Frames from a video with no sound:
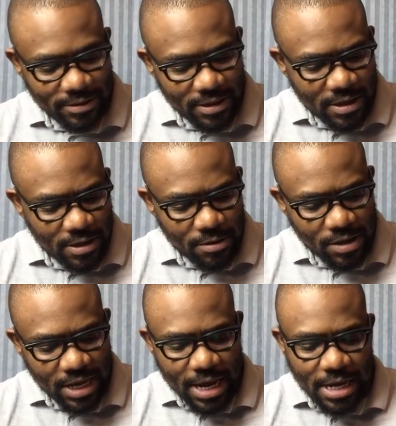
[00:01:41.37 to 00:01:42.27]

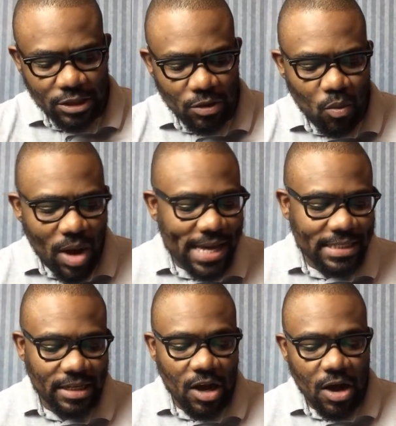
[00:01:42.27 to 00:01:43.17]
Okay, so why is it
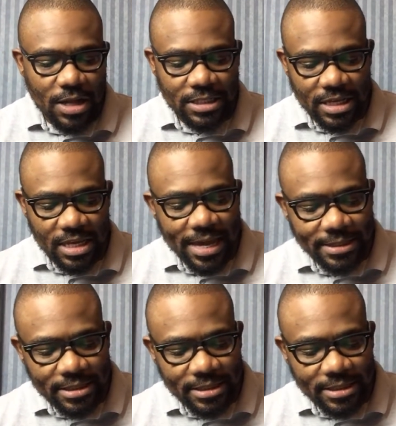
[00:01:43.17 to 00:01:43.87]
hard to get,